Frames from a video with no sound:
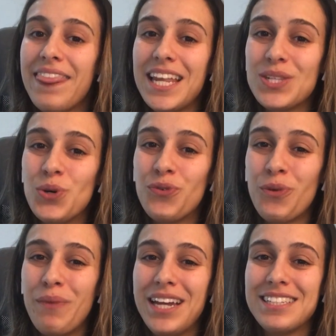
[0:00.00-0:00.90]
That's all
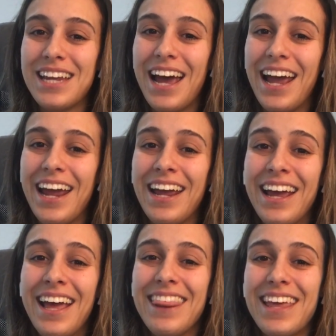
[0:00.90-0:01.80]
from me today.
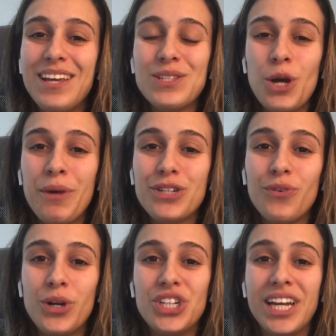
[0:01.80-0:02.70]
Thank you so much
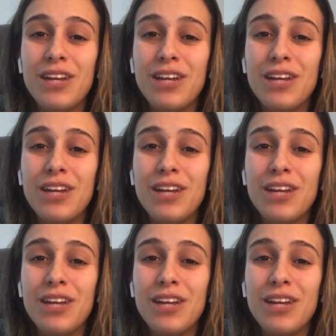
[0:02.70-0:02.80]
for watching,